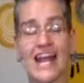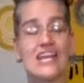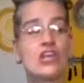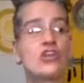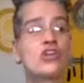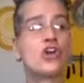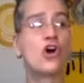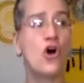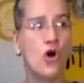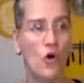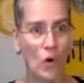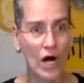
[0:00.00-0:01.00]

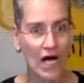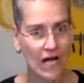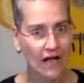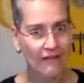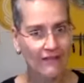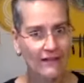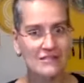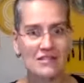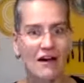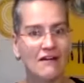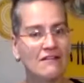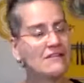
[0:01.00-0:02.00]
know that a
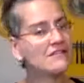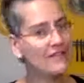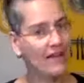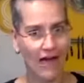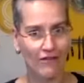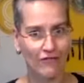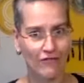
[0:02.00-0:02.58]
ton of the staff